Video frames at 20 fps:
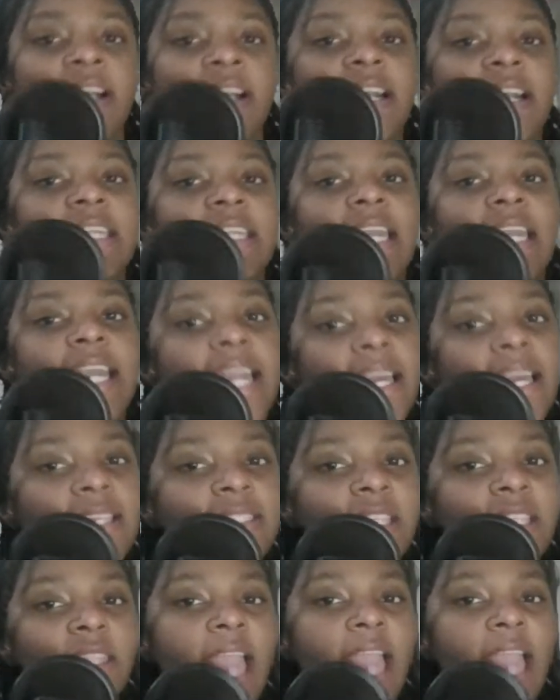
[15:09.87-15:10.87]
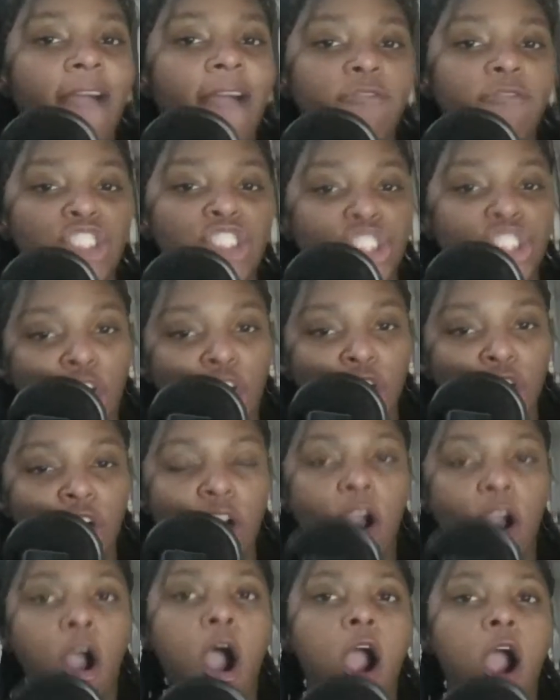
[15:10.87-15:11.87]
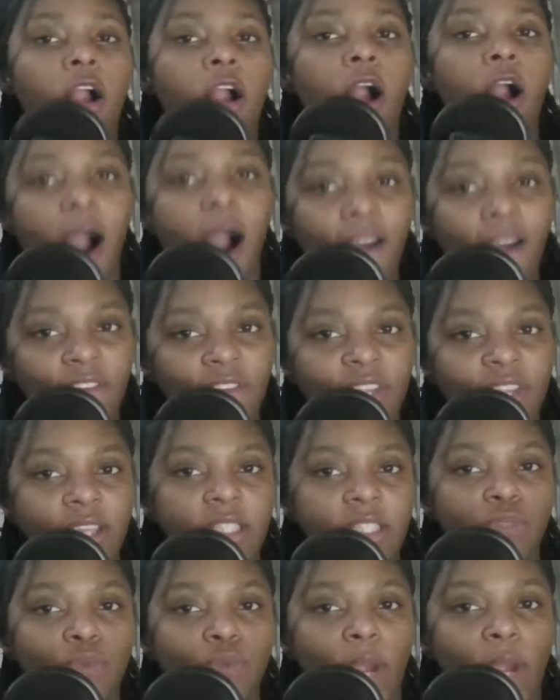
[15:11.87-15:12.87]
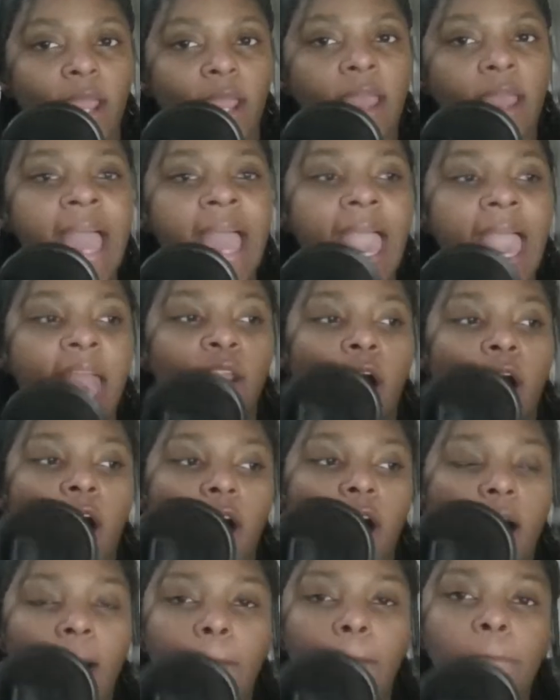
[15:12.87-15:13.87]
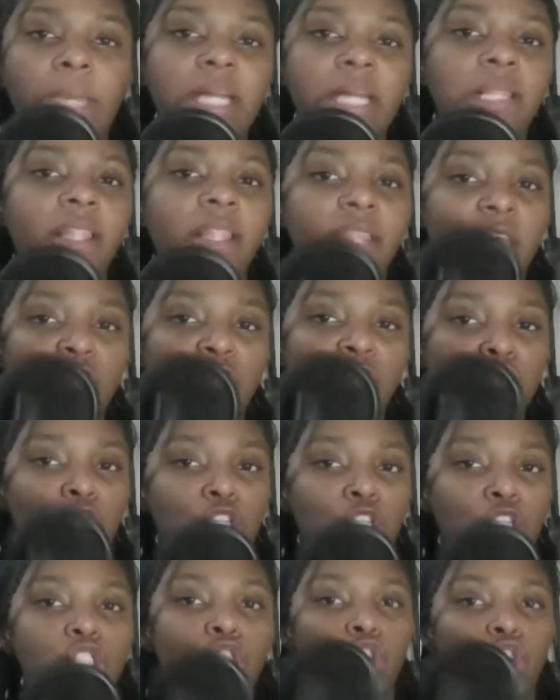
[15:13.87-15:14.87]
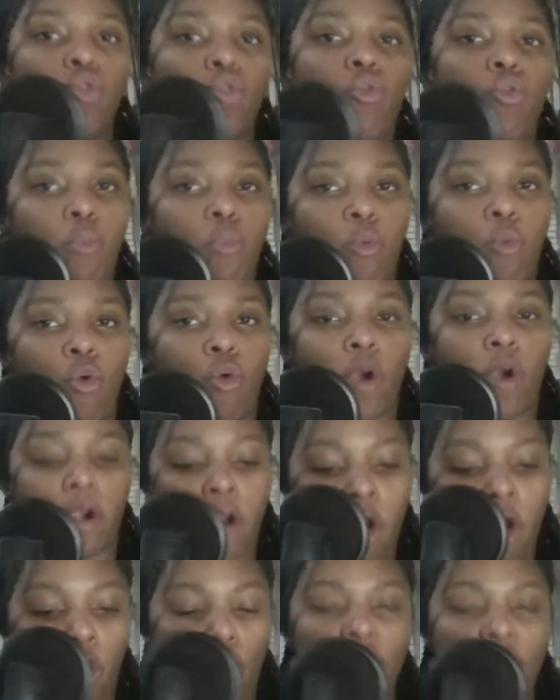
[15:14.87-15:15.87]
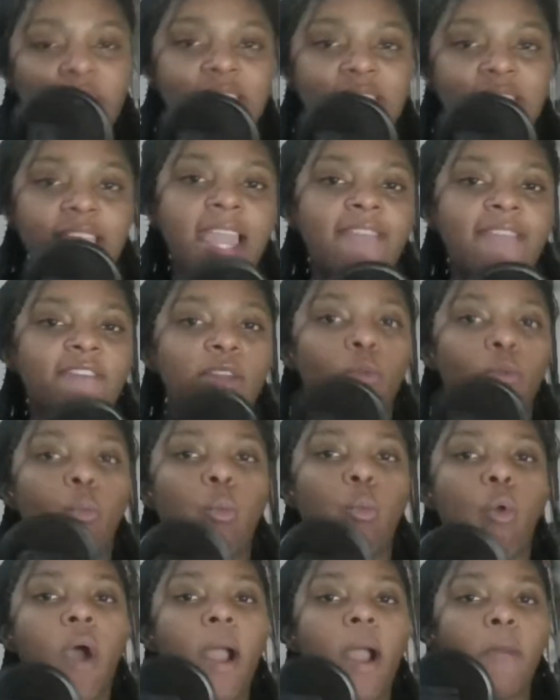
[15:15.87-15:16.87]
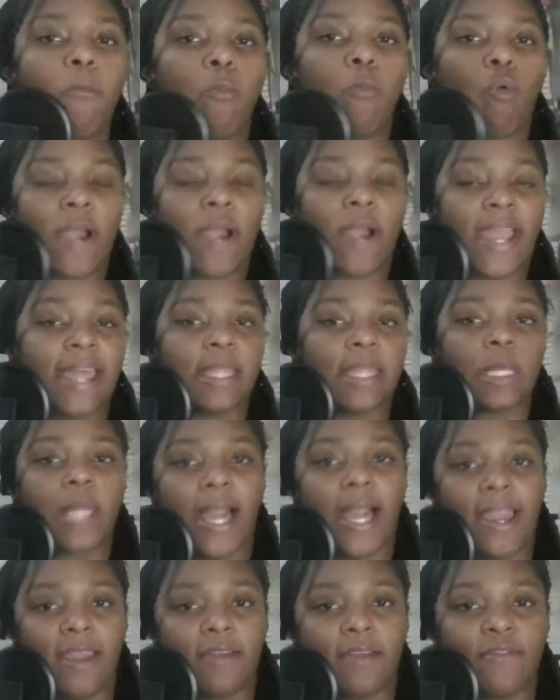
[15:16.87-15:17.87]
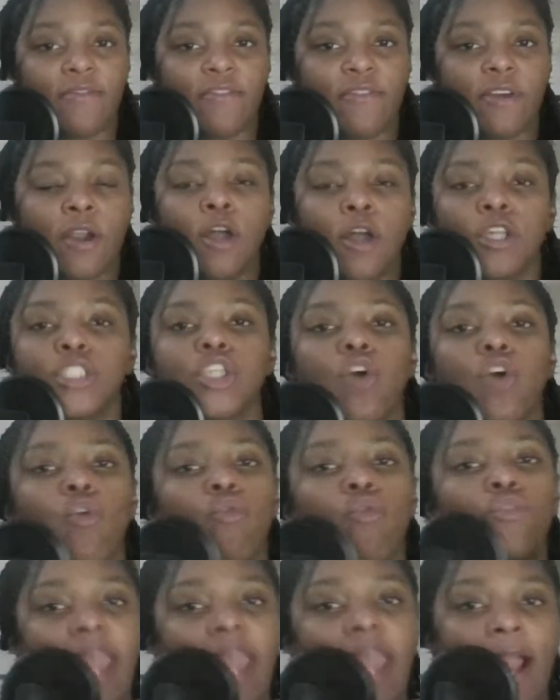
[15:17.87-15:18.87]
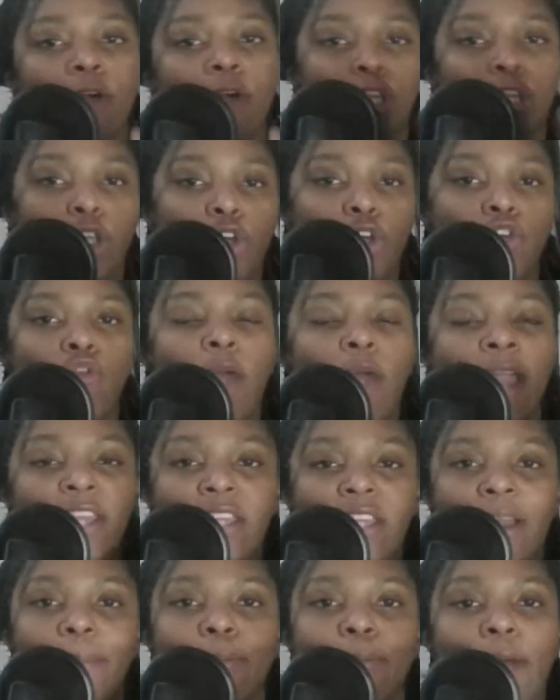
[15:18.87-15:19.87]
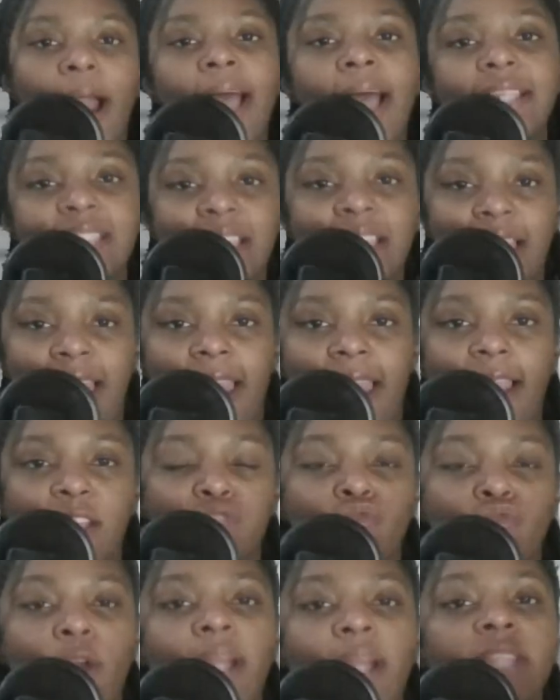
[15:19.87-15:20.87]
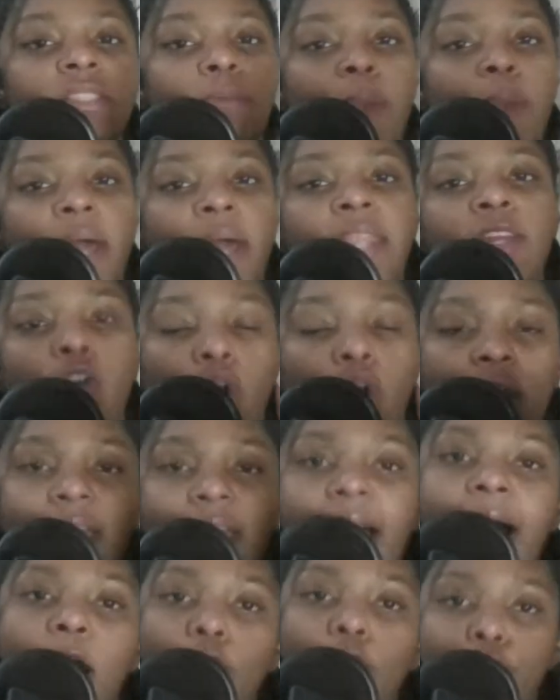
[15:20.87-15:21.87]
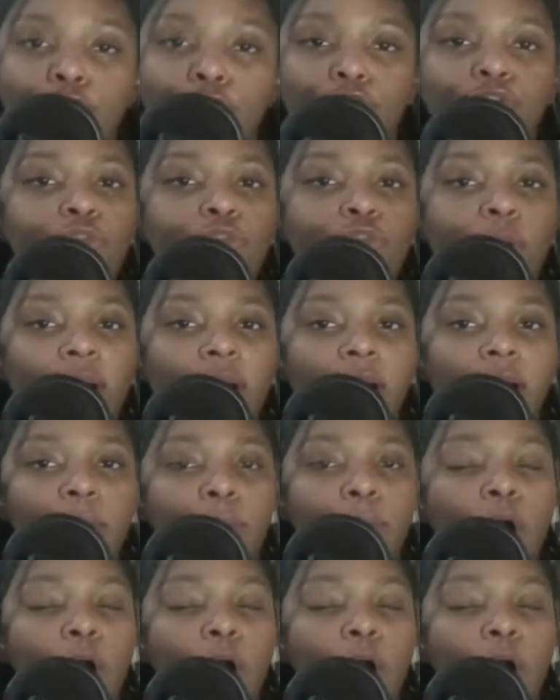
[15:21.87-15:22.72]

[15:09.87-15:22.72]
could easily have shook our confidence, right, and our abilities to do more or to even want more in life. So now you in your present age, right, depending on how you grew up,